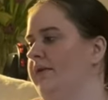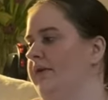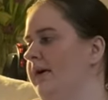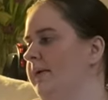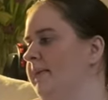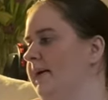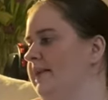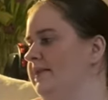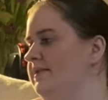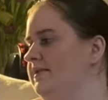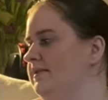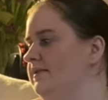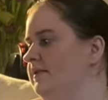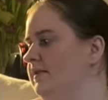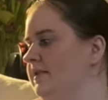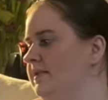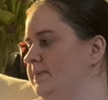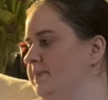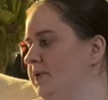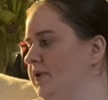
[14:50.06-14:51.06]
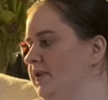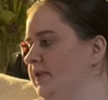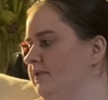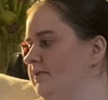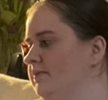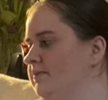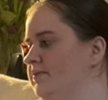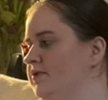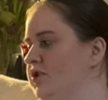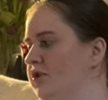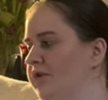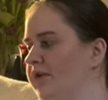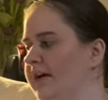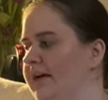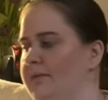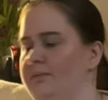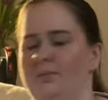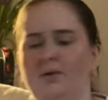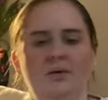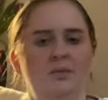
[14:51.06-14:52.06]
romance at this point.
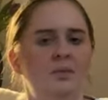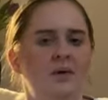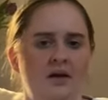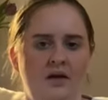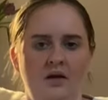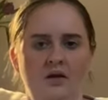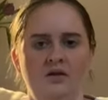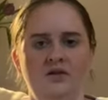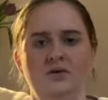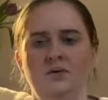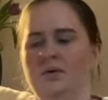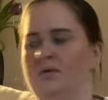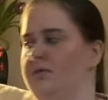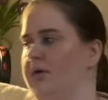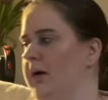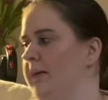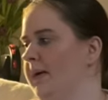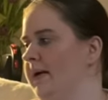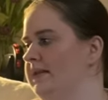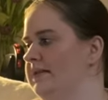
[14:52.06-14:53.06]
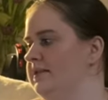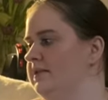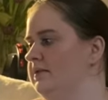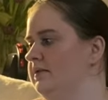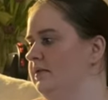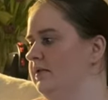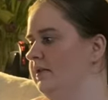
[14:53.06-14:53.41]
Sorry, but we're going to a romance.